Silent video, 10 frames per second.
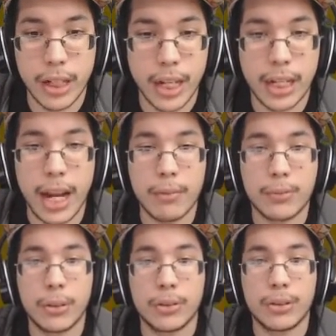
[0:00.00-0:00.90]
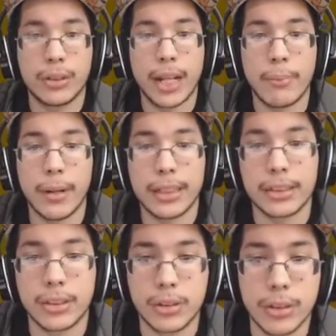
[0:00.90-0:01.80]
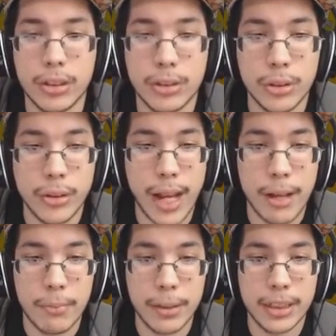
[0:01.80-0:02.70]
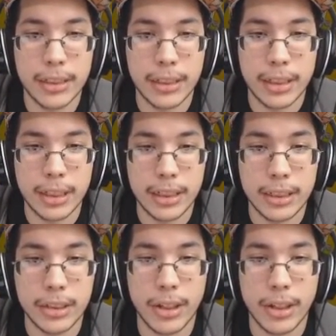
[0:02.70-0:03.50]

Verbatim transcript: and I've told you can't pass the school until you have been the teacher.